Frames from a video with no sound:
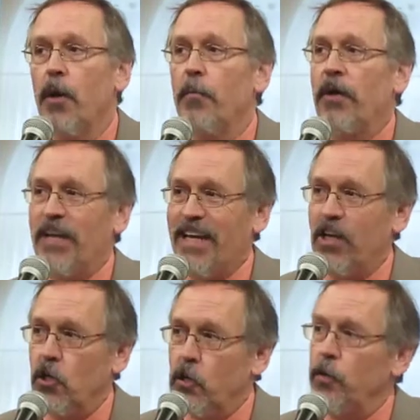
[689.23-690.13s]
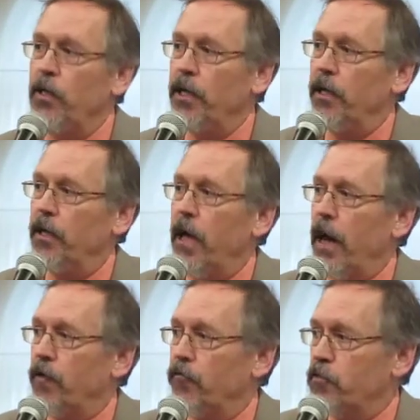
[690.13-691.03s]
but including
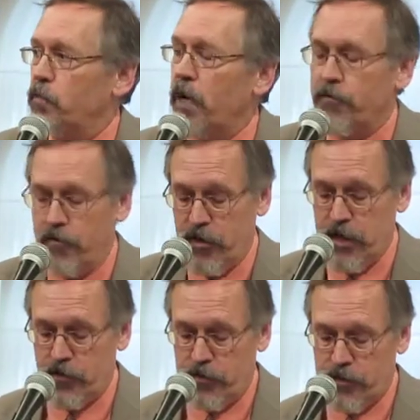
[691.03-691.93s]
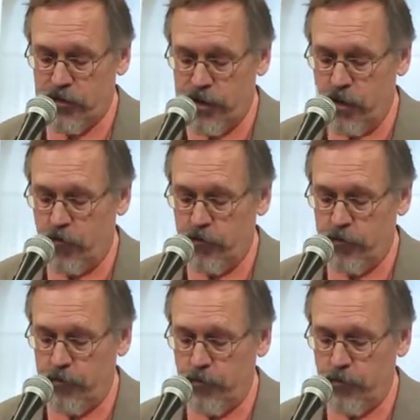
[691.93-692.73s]
out of respect for nature itself.